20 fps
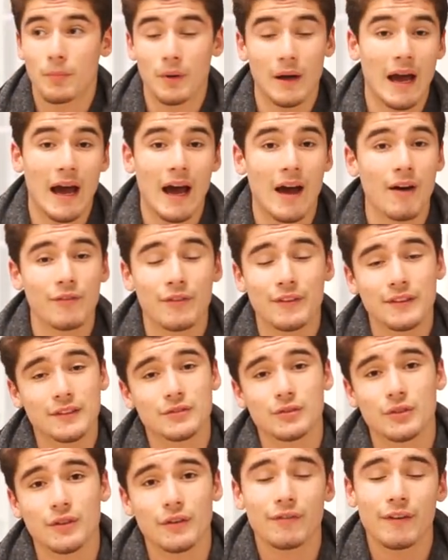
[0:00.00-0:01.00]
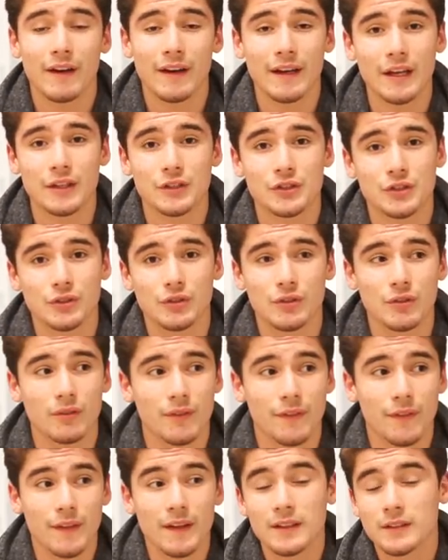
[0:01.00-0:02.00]
have these sort of
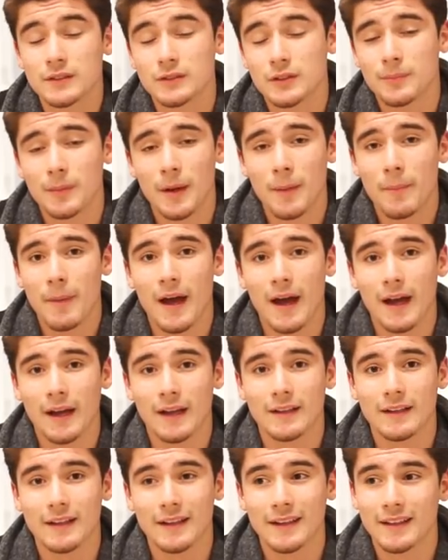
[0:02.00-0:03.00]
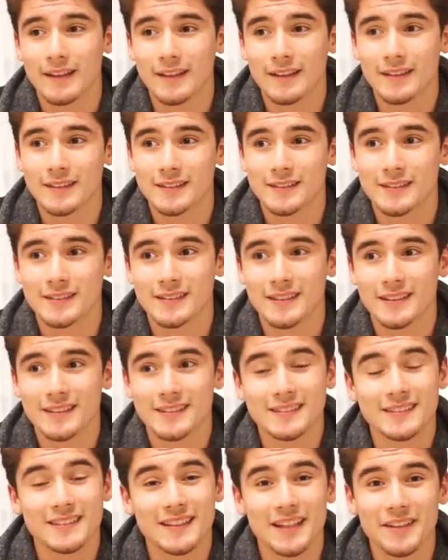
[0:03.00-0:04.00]
financial things on my back, like,
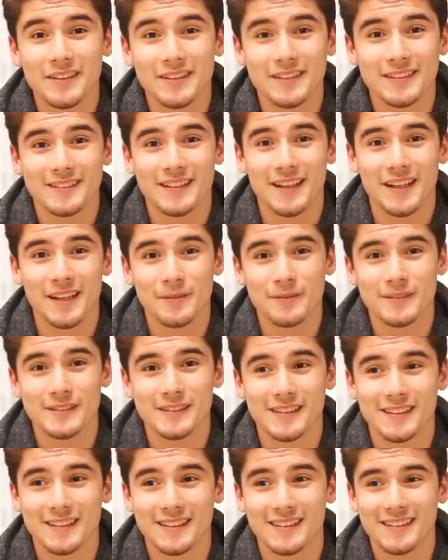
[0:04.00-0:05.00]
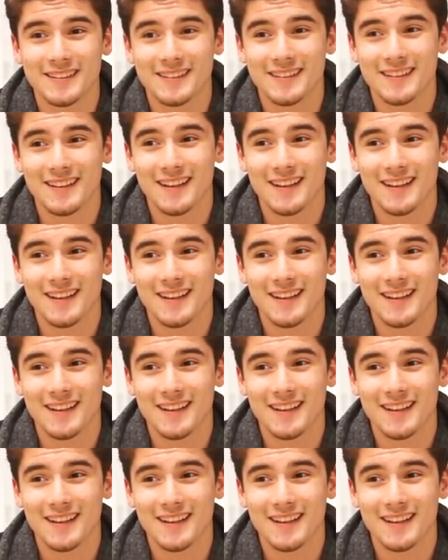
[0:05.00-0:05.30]
it's scary at times, and